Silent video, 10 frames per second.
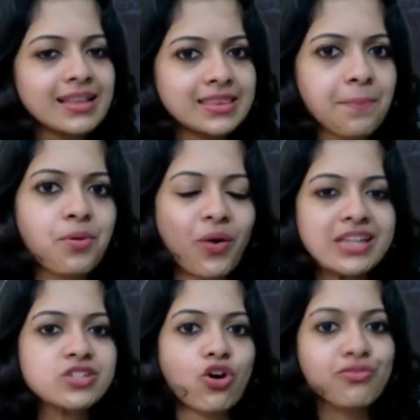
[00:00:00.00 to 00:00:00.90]
the
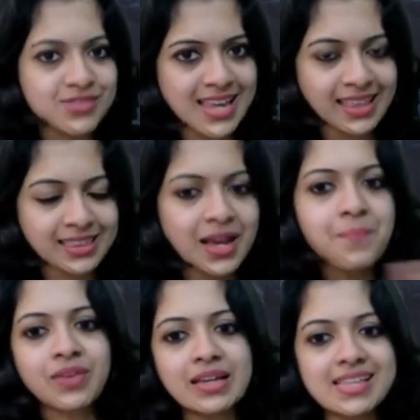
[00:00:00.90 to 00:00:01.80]
point of death.
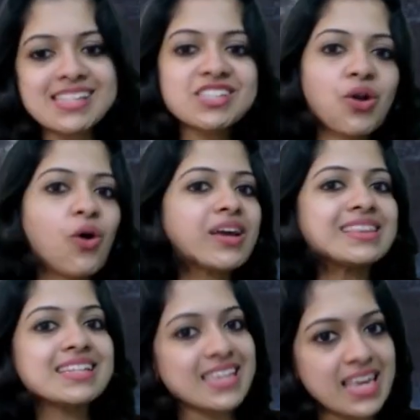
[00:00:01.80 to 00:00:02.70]
This is an organ
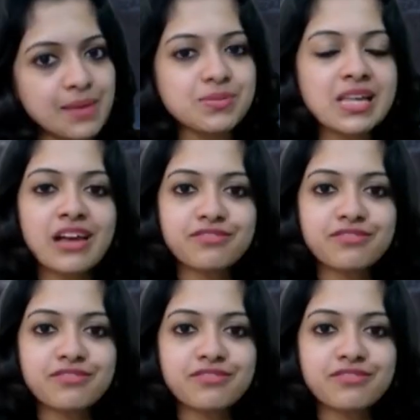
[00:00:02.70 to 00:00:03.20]
that keeps